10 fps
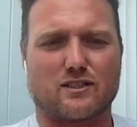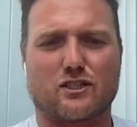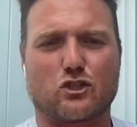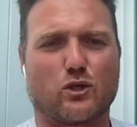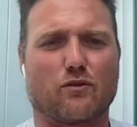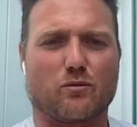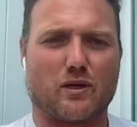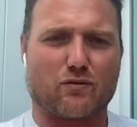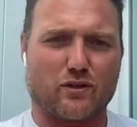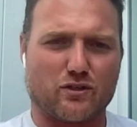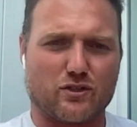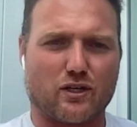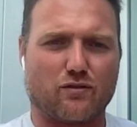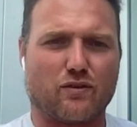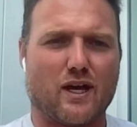a decision you have to make for
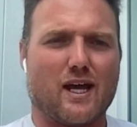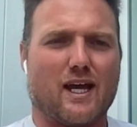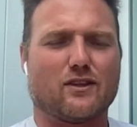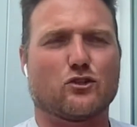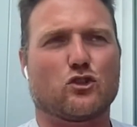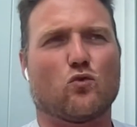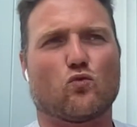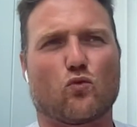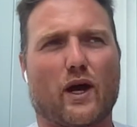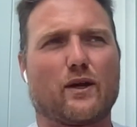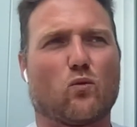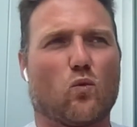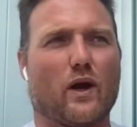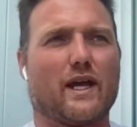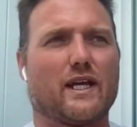yourself. And there's no right
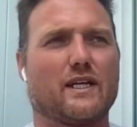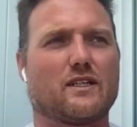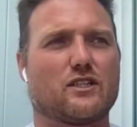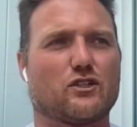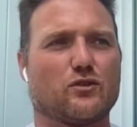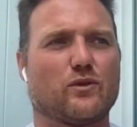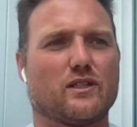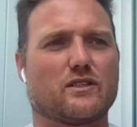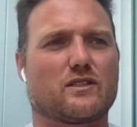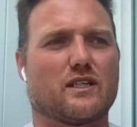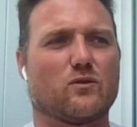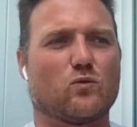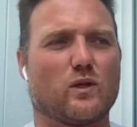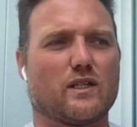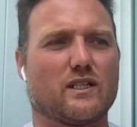way to do this. It
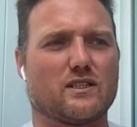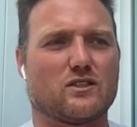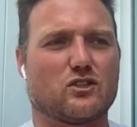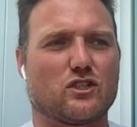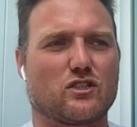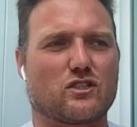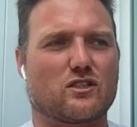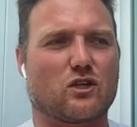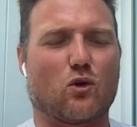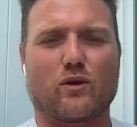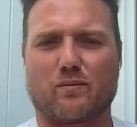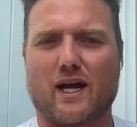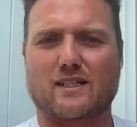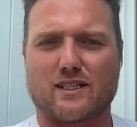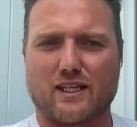really is just going
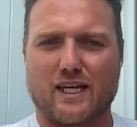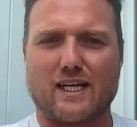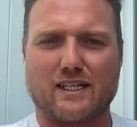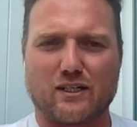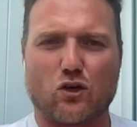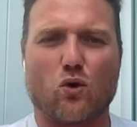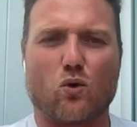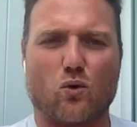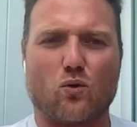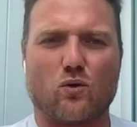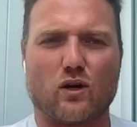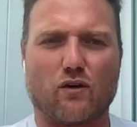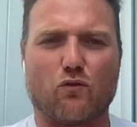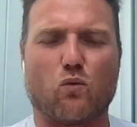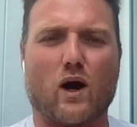back to the end goal
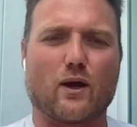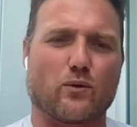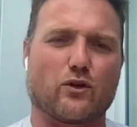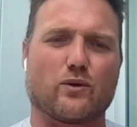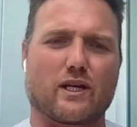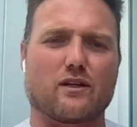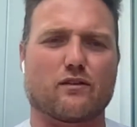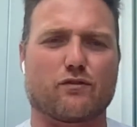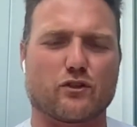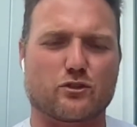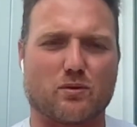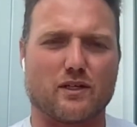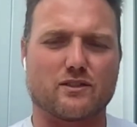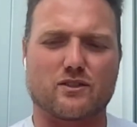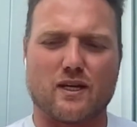of why we're doing it in the first
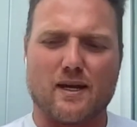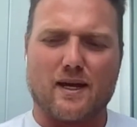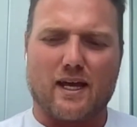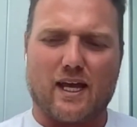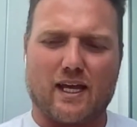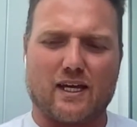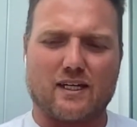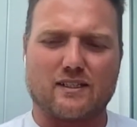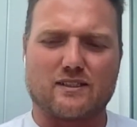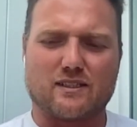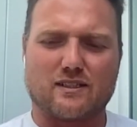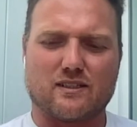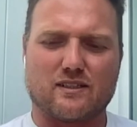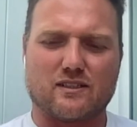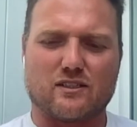place. And,
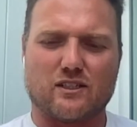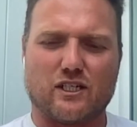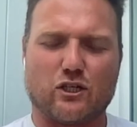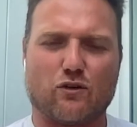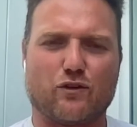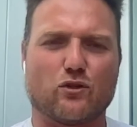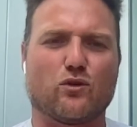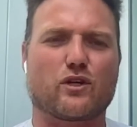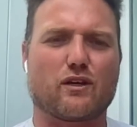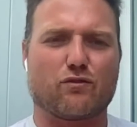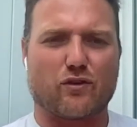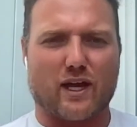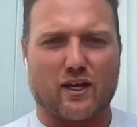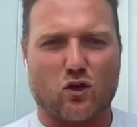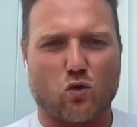if you're looking for
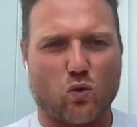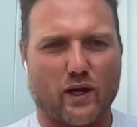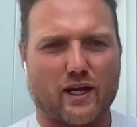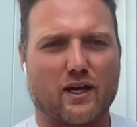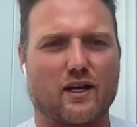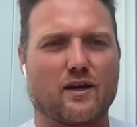that quick,